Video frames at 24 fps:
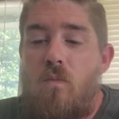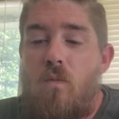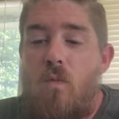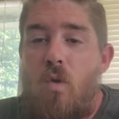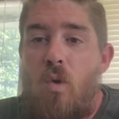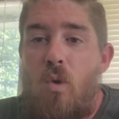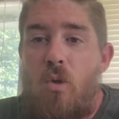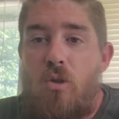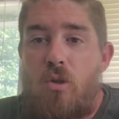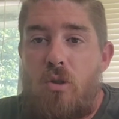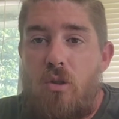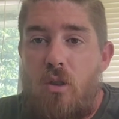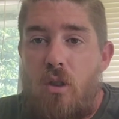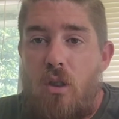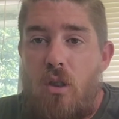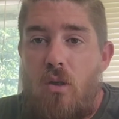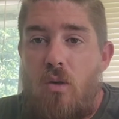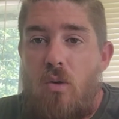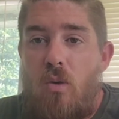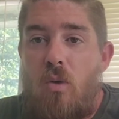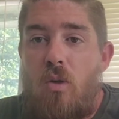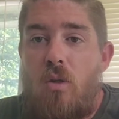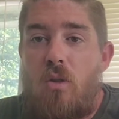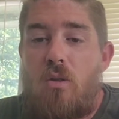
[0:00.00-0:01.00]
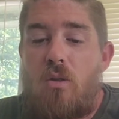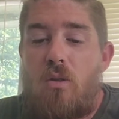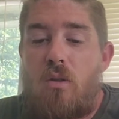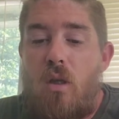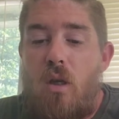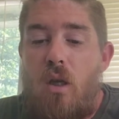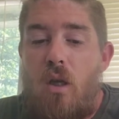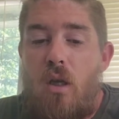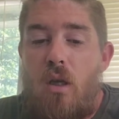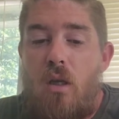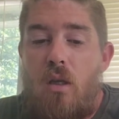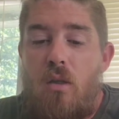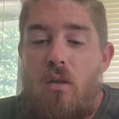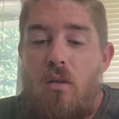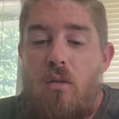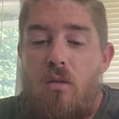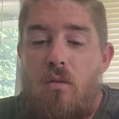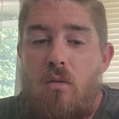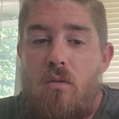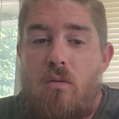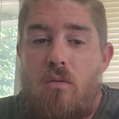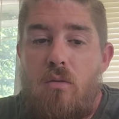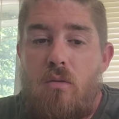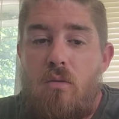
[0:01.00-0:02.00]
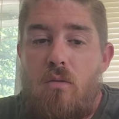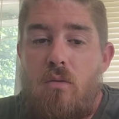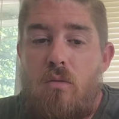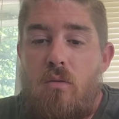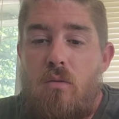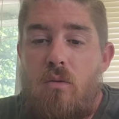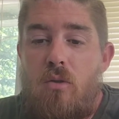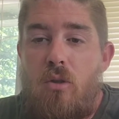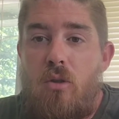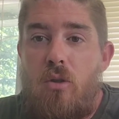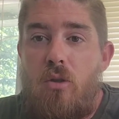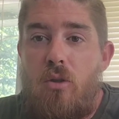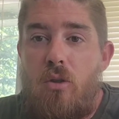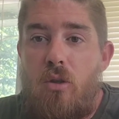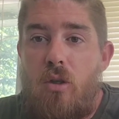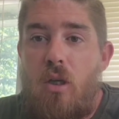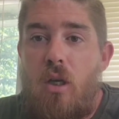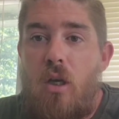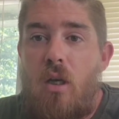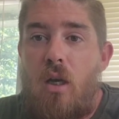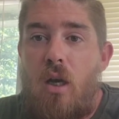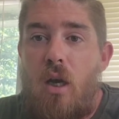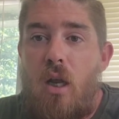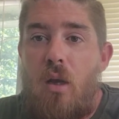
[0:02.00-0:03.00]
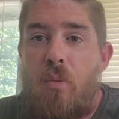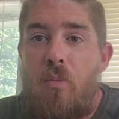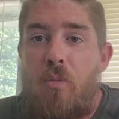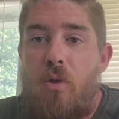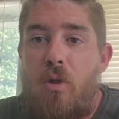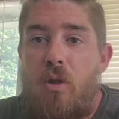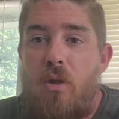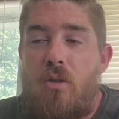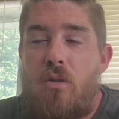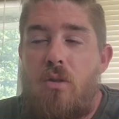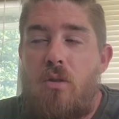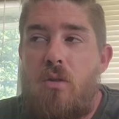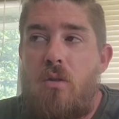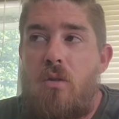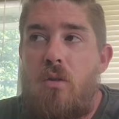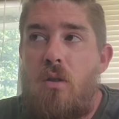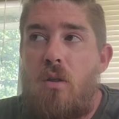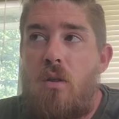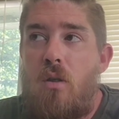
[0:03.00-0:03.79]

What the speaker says: course, your decoys and your gun and ammunition.